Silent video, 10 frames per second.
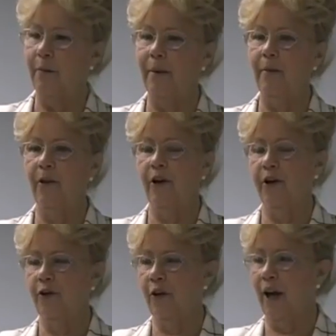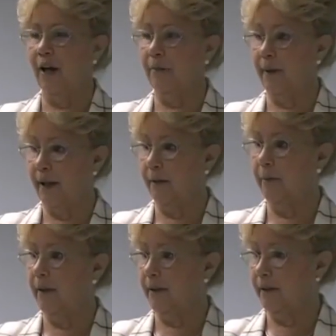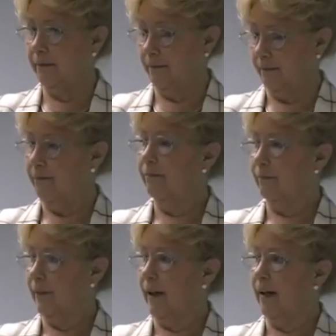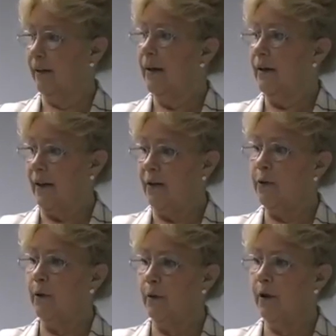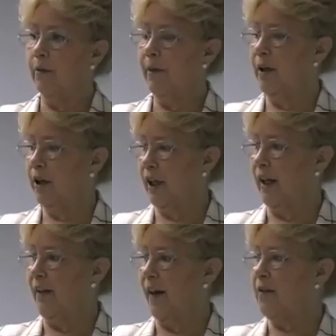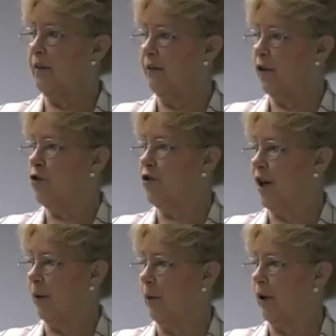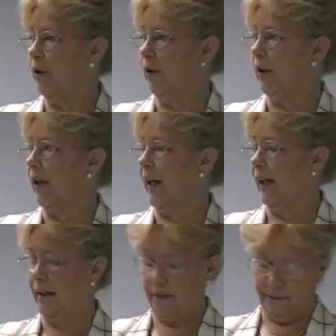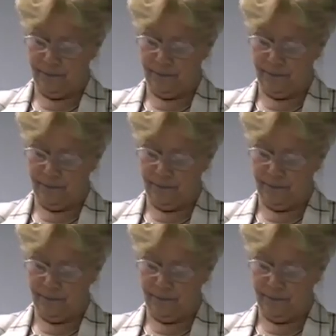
remember the underlying pigment? Okay, that's what we're going to be looking at. That's the first thing we're going to look at.